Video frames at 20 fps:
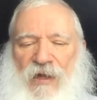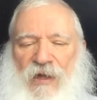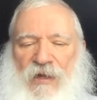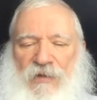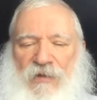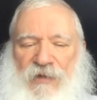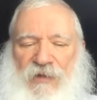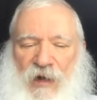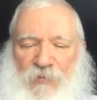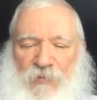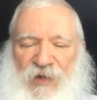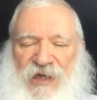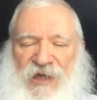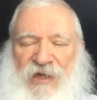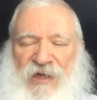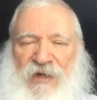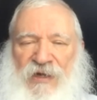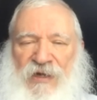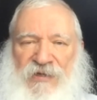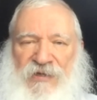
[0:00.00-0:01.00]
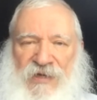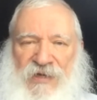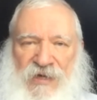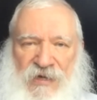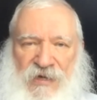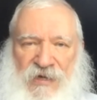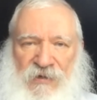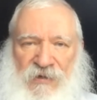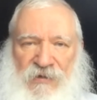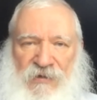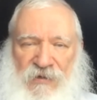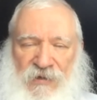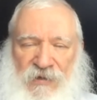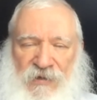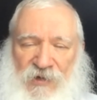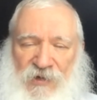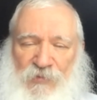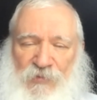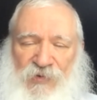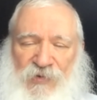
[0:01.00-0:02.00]
Now, being a king
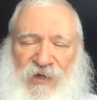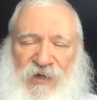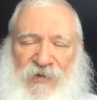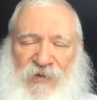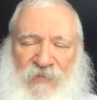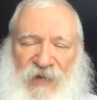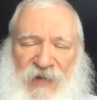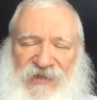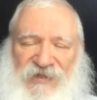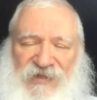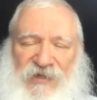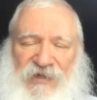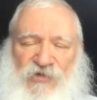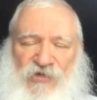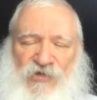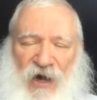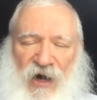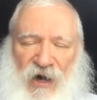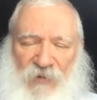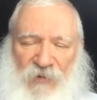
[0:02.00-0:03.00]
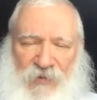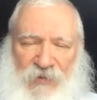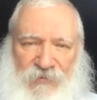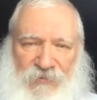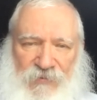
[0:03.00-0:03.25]
is a pretty messy job.